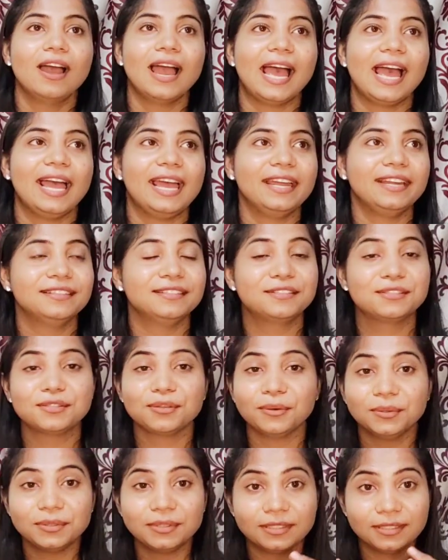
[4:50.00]
And
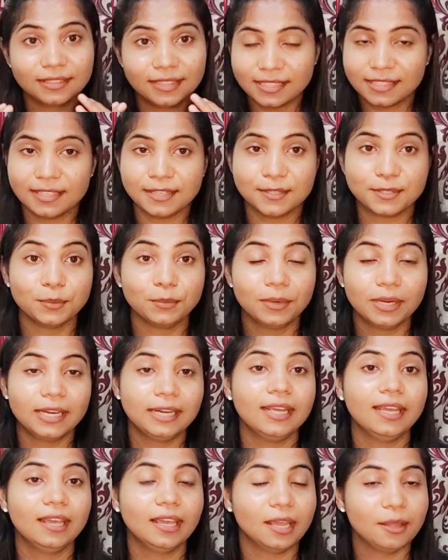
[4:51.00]
so this is
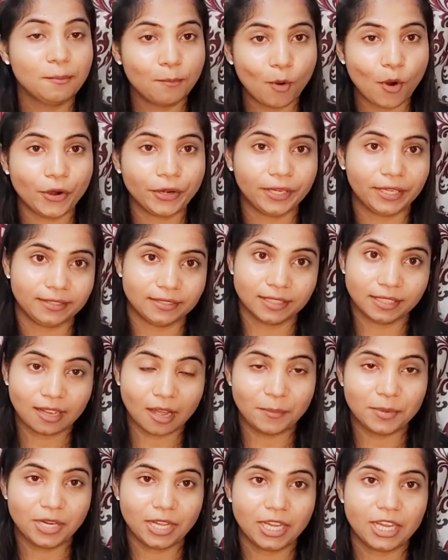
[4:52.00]
really important. The
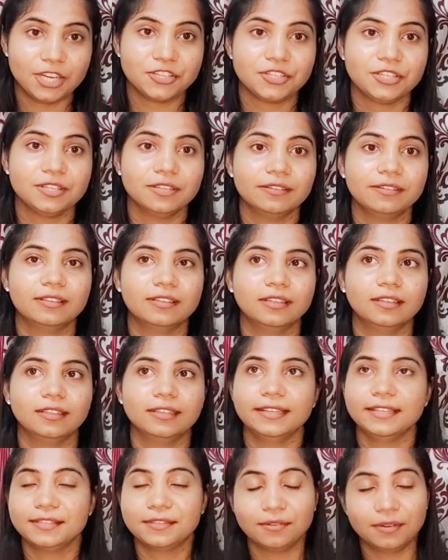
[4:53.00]
communication
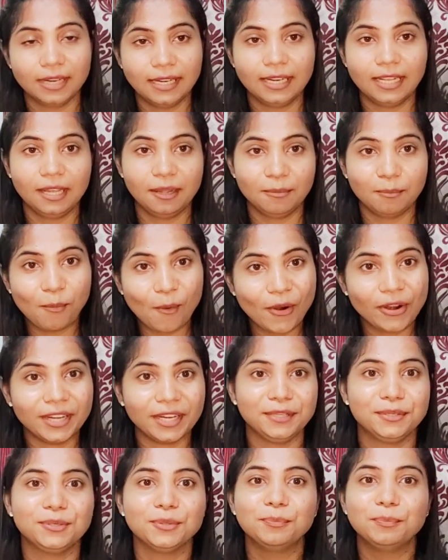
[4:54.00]
is really
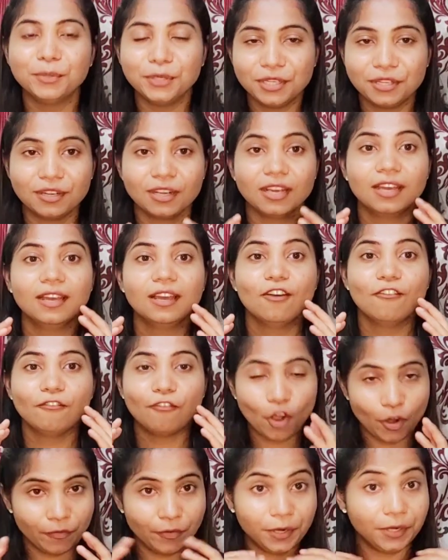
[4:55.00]
important to put
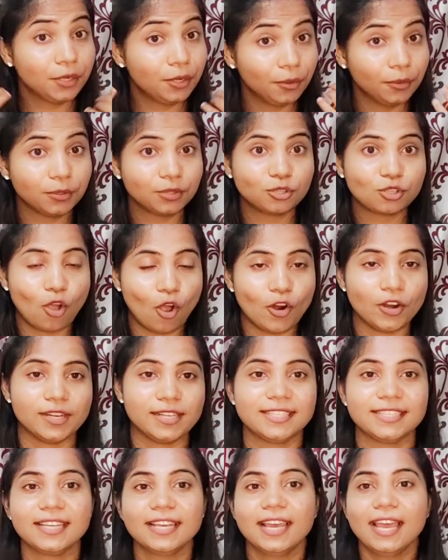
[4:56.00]
forward your
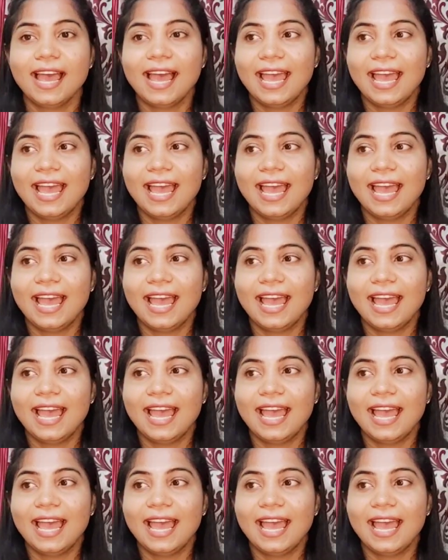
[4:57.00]
thoughts.